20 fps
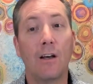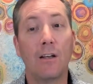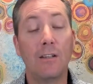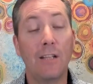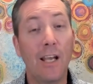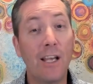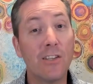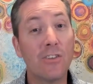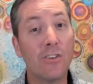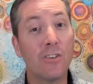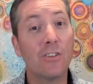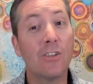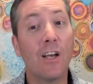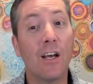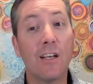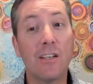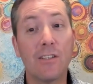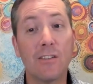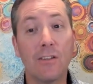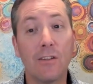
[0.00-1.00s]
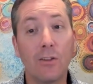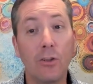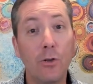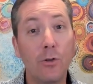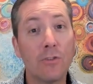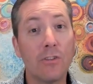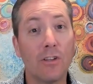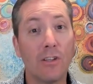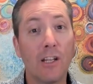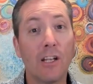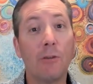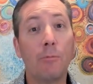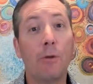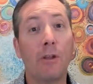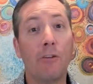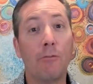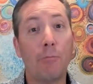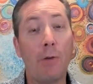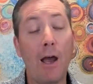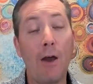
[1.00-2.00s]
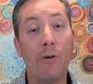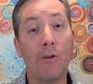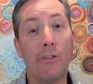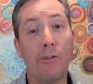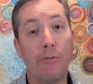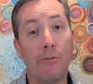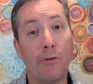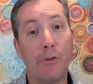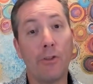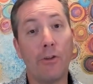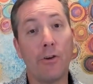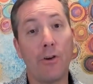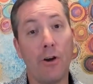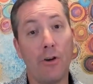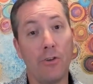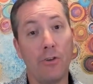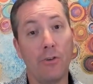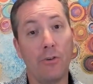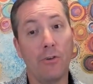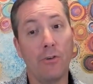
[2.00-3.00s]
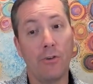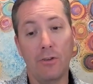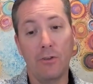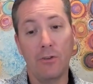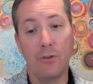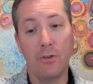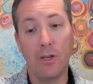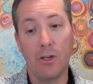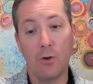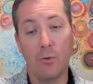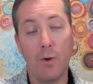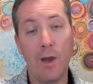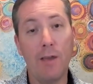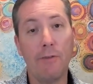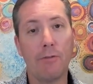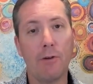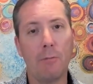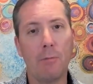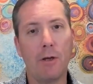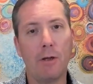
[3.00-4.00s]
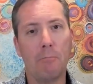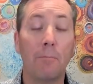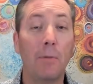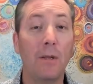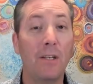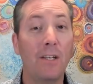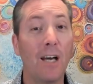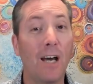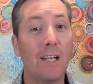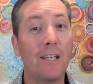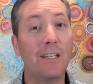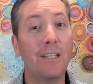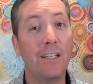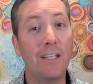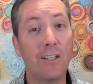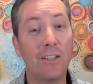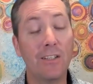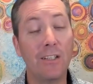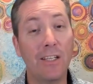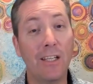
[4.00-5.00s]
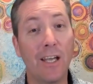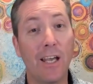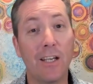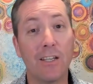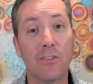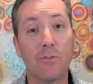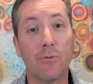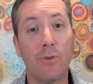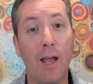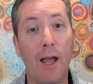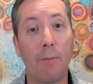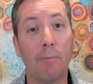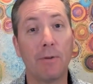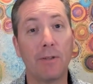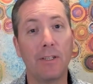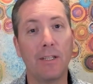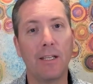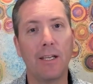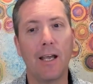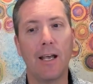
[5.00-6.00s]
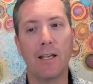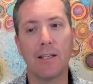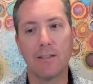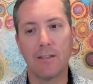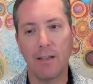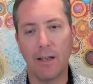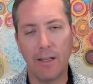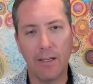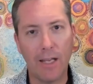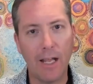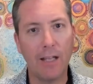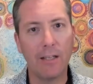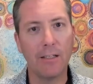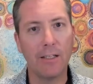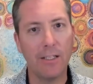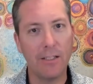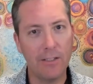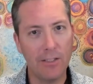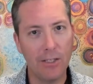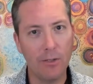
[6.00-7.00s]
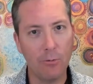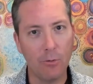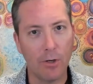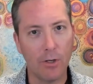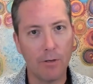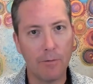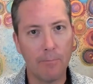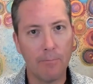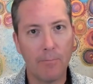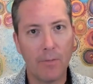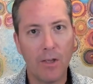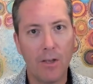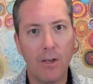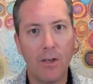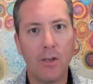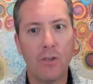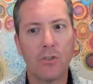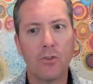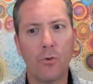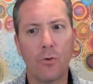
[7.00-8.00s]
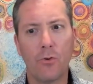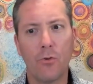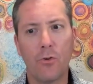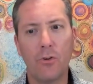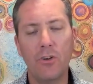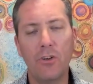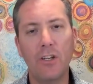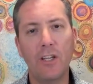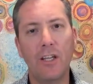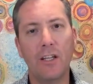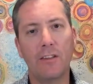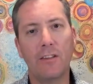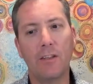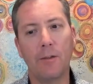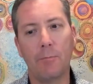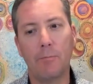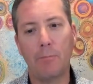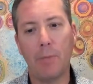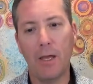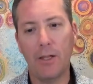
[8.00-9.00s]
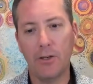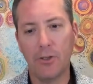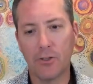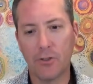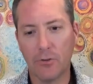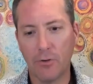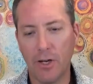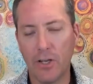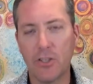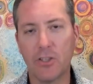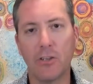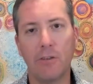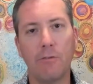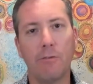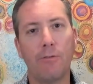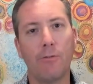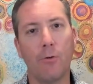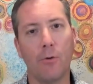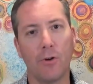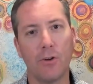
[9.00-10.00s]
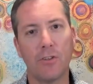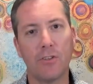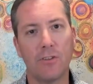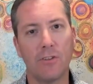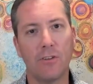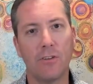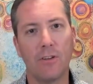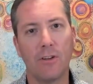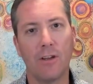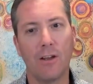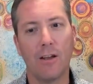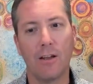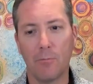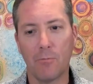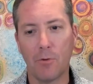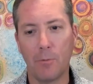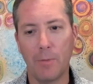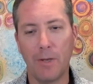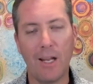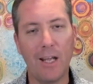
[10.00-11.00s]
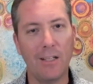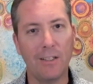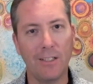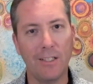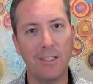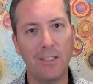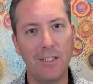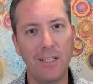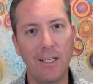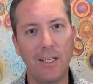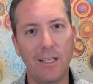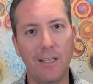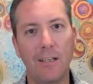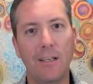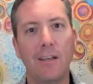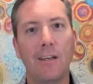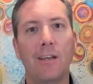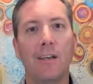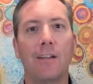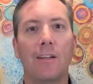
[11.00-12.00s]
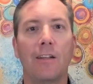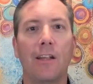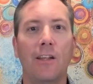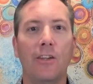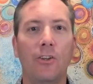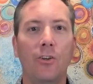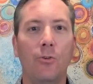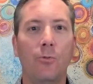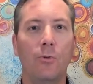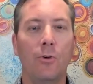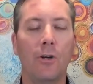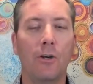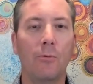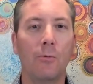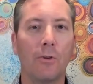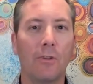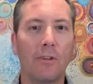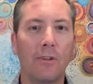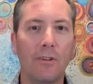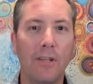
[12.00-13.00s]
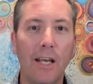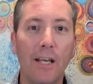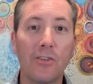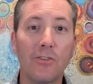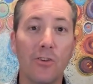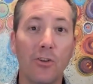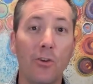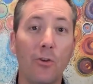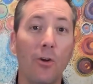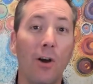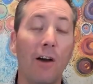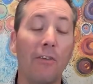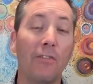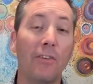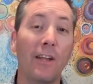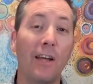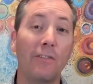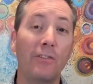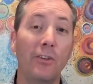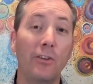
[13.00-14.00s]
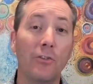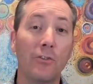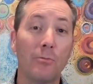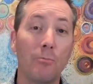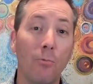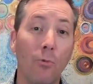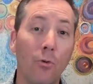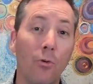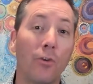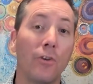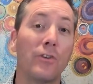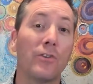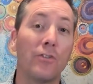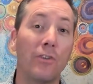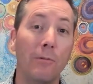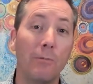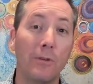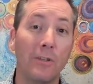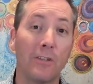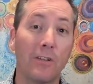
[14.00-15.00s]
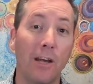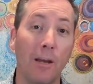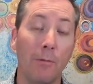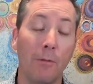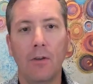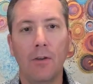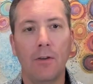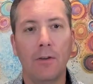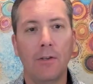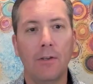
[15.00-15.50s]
A laser does lose a little bit of power the further you get away from it, but not nearly as rapidly as an LED would. So in order to get the penetration force from an LED that you would with the laser, you often have to use more treatment time.